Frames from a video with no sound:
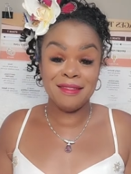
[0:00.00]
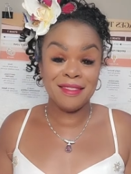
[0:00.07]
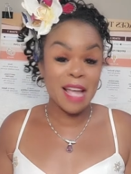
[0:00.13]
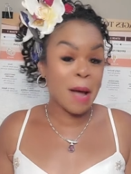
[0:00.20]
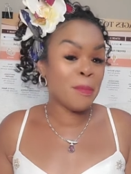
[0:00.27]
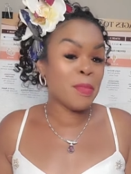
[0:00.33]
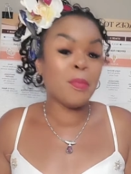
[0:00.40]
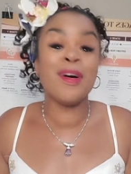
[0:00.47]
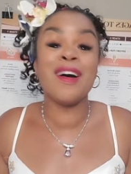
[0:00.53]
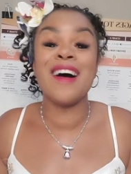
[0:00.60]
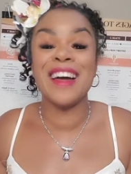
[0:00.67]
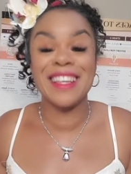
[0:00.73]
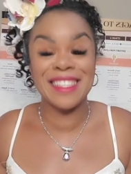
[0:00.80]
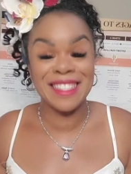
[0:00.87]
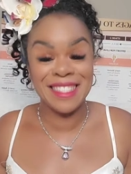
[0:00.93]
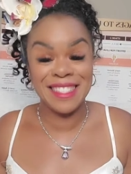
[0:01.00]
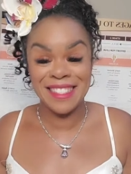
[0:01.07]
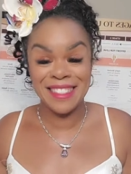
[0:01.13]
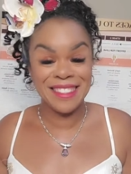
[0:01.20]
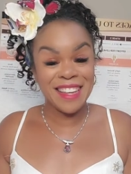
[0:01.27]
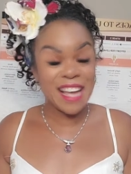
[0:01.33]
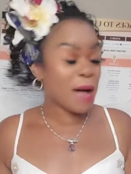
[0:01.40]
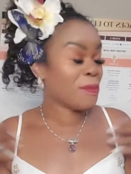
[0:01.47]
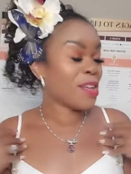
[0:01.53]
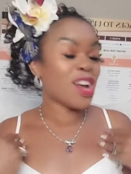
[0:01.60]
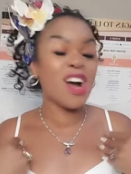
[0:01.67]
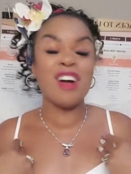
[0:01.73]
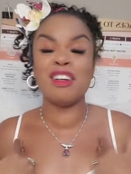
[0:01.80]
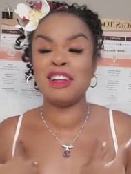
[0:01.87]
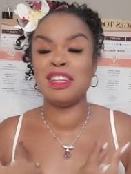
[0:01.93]
I'm the prize. I'm the
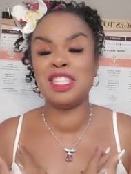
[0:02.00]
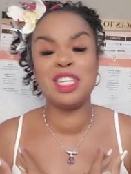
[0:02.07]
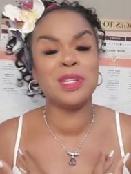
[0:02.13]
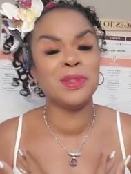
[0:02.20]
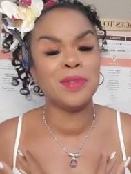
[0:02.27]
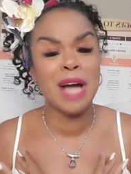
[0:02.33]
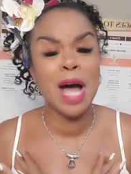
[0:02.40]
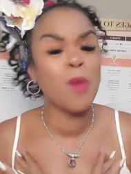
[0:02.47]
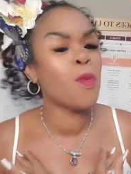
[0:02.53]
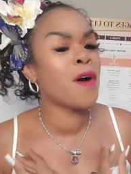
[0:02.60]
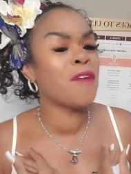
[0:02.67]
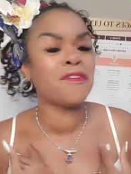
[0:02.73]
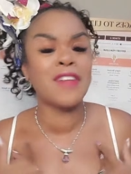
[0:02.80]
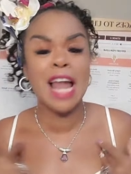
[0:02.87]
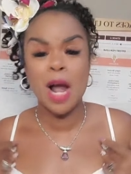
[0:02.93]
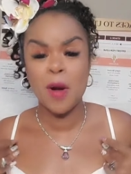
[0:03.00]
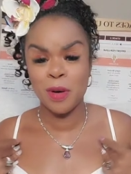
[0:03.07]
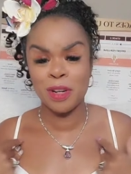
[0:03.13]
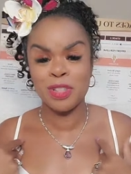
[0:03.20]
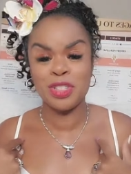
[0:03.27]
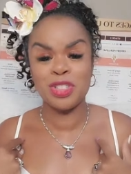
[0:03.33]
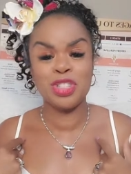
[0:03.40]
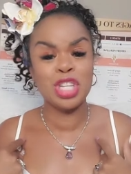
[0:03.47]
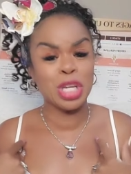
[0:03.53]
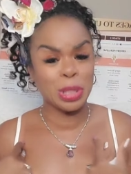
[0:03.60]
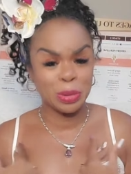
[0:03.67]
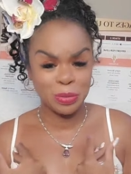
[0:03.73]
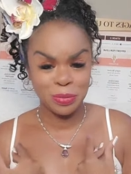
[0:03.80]
garden too. I want flowers too.